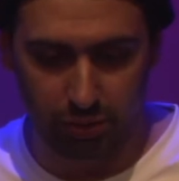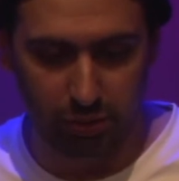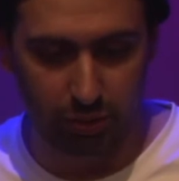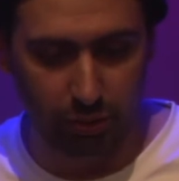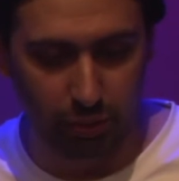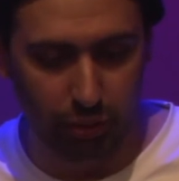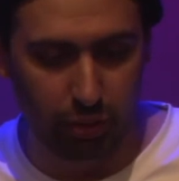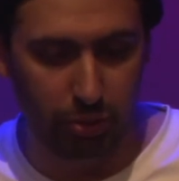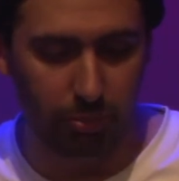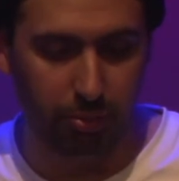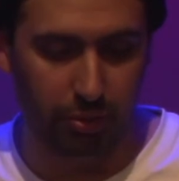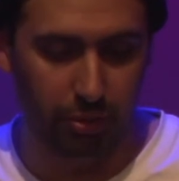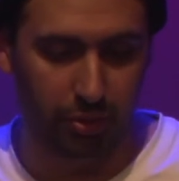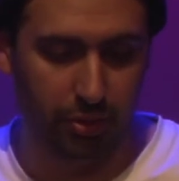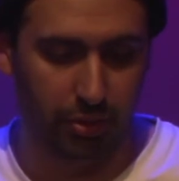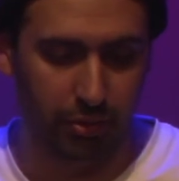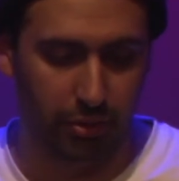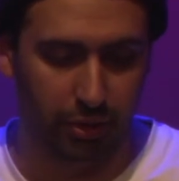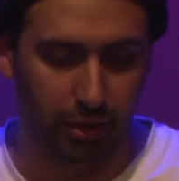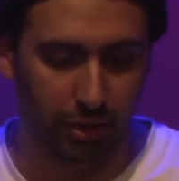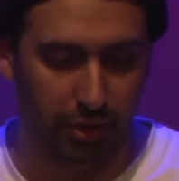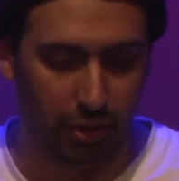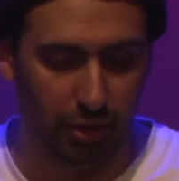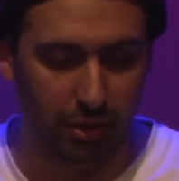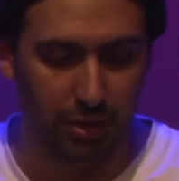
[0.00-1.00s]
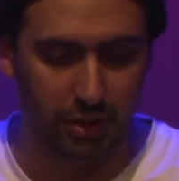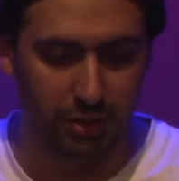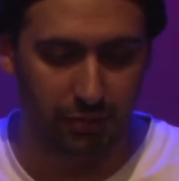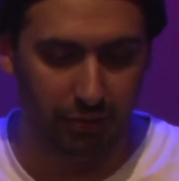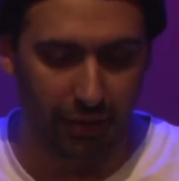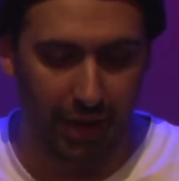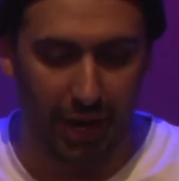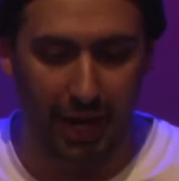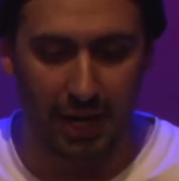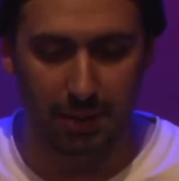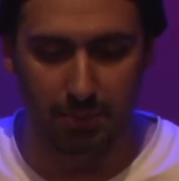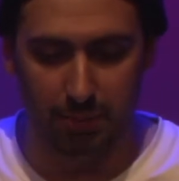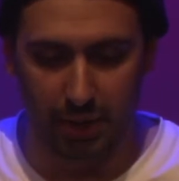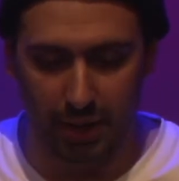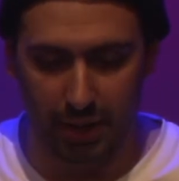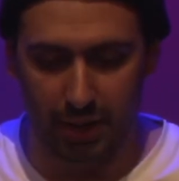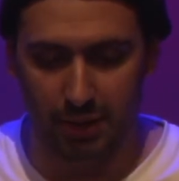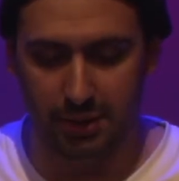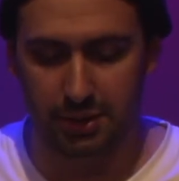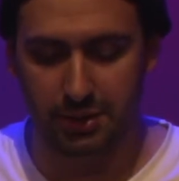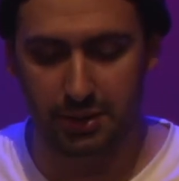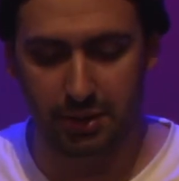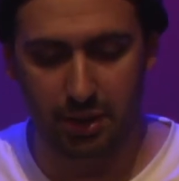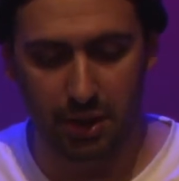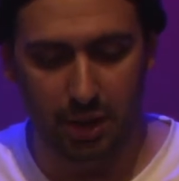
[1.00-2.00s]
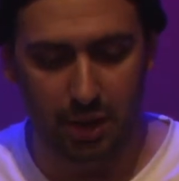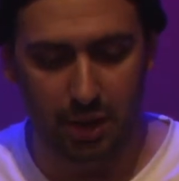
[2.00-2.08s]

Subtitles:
loop that goes for 8 bars.